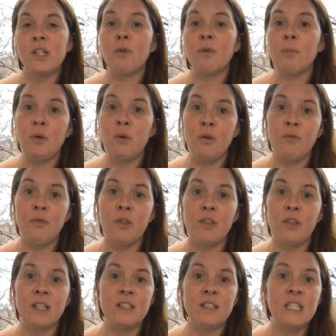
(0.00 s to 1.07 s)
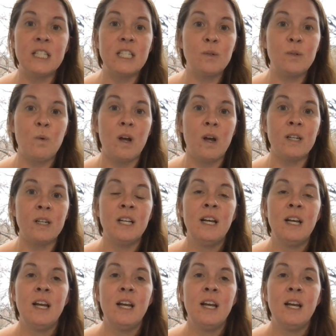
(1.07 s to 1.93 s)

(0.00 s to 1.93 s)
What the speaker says: to remove the things they didn't want